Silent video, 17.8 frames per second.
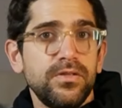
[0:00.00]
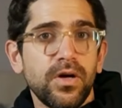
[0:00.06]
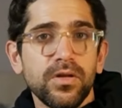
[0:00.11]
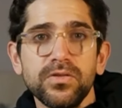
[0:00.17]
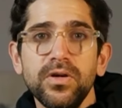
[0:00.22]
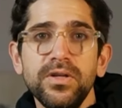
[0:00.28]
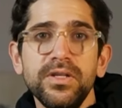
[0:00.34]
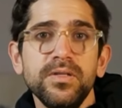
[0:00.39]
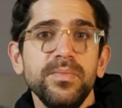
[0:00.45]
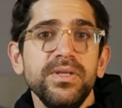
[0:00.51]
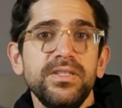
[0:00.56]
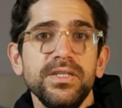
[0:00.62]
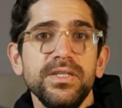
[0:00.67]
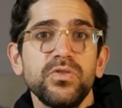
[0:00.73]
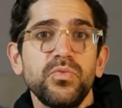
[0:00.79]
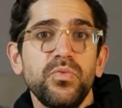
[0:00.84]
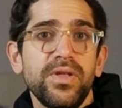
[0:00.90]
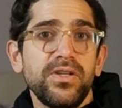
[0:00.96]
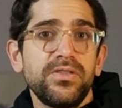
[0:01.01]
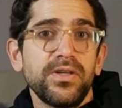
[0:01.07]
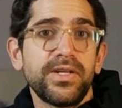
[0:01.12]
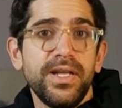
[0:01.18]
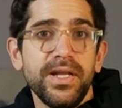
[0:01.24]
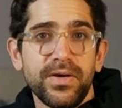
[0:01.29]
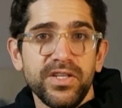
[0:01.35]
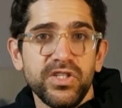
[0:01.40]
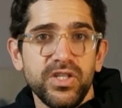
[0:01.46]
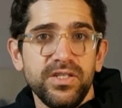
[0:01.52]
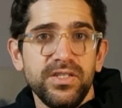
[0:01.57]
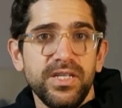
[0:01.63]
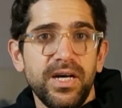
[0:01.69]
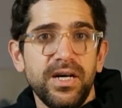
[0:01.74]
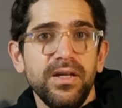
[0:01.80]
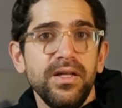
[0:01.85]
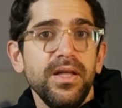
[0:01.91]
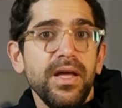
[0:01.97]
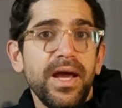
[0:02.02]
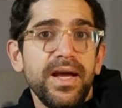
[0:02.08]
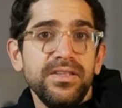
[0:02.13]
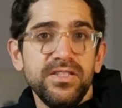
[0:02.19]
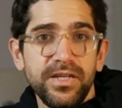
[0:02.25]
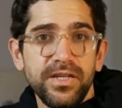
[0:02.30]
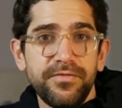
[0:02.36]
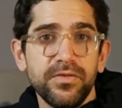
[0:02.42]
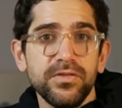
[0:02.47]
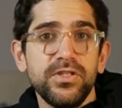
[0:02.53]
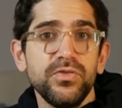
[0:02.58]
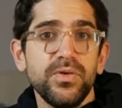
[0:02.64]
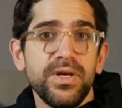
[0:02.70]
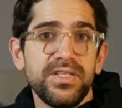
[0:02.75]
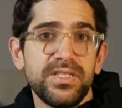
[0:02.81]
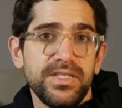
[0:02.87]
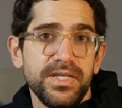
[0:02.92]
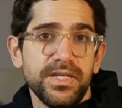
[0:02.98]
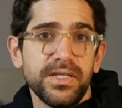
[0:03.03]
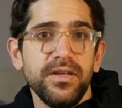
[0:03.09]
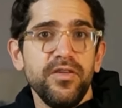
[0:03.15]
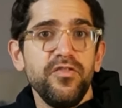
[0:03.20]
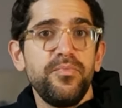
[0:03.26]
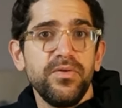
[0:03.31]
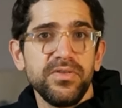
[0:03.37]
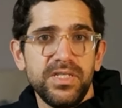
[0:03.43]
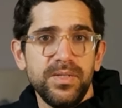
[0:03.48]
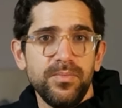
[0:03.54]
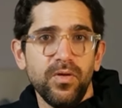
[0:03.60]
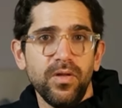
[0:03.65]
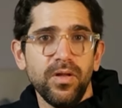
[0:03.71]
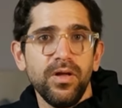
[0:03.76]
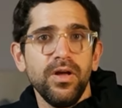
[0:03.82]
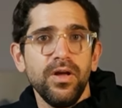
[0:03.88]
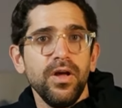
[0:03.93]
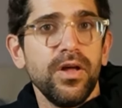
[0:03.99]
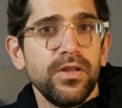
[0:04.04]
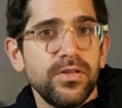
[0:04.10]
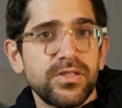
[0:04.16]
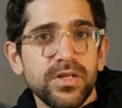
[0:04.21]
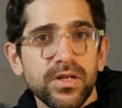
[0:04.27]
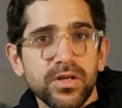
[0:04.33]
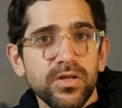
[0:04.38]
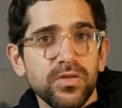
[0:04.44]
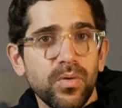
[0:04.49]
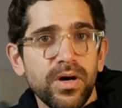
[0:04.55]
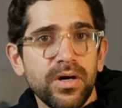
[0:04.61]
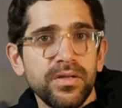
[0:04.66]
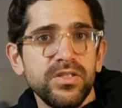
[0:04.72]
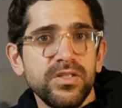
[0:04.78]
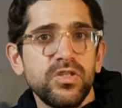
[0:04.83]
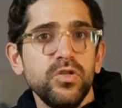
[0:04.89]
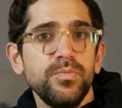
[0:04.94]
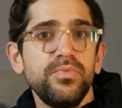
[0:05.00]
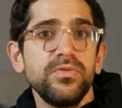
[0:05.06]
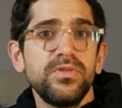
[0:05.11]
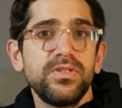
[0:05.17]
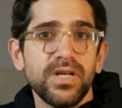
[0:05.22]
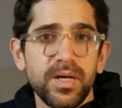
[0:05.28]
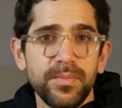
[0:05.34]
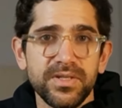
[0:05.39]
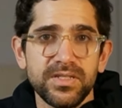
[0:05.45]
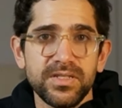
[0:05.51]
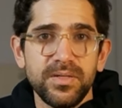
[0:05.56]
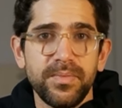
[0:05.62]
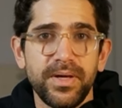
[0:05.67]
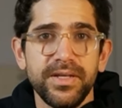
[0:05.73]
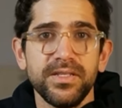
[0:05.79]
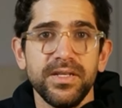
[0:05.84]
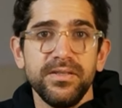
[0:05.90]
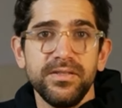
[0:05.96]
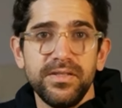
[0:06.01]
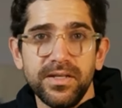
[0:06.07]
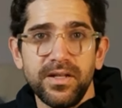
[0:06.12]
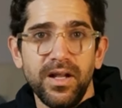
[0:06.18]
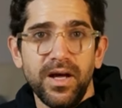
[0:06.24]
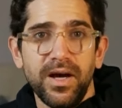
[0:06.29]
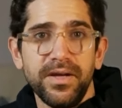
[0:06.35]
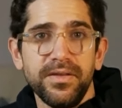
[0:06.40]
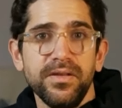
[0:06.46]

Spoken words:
call in meetings without a clear agenda, and default to async if possible. The second one is to put time estimate and deadline